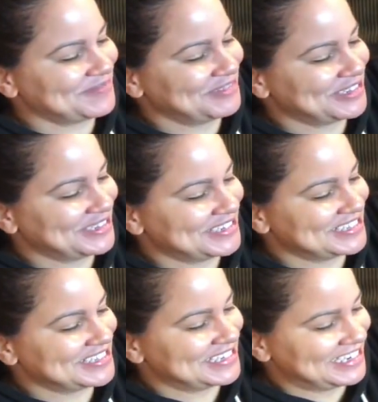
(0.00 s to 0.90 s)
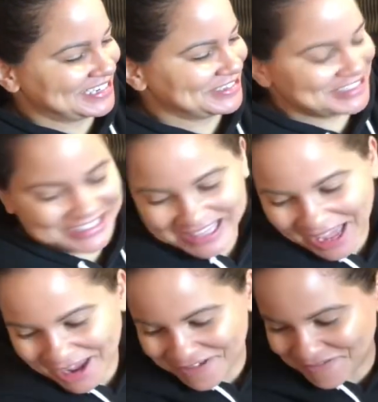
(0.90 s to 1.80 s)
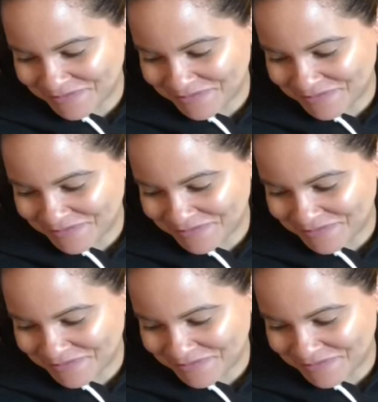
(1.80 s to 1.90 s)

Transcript: because it looks alive.